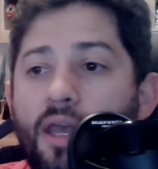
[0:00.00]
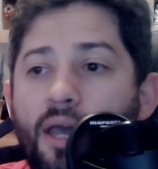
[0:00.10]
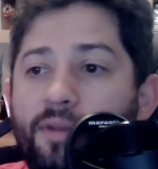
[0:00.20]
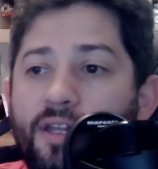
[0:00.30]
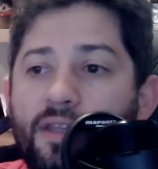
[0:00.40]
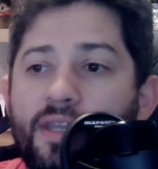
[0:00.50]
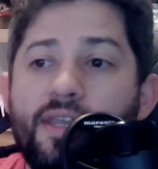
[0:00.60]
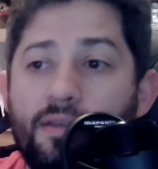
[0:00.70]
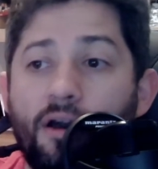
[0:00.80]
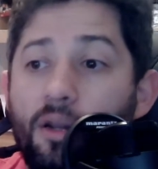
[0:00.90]
I mean,
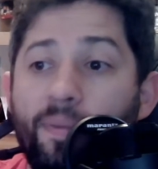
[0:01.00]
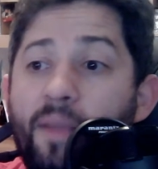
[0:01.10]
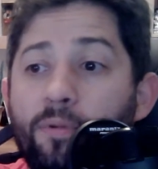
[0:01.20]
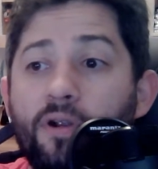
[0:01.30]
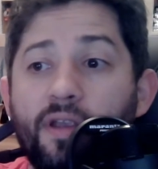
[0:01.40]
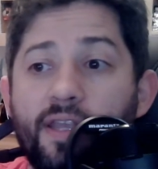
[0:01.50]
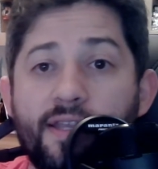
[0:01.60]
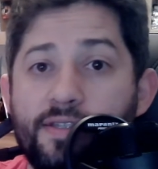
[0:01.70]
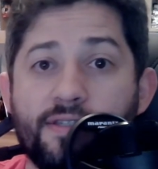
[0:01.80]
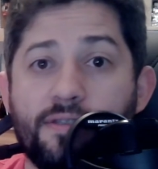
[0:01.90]
he, on paper,
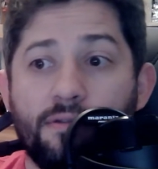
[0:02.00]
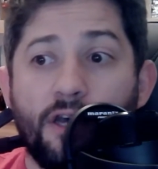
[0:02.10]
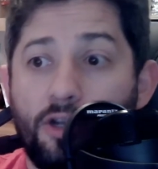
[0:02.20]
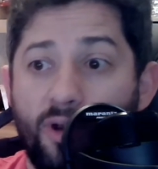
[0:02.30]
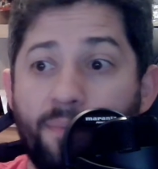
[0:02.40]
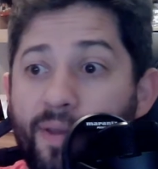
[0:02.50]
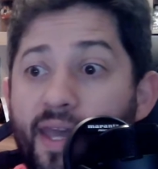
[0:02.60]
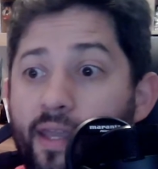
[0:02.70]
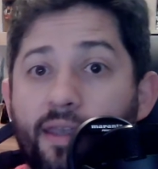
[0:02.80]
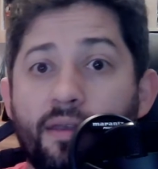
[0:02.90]
is a great pick.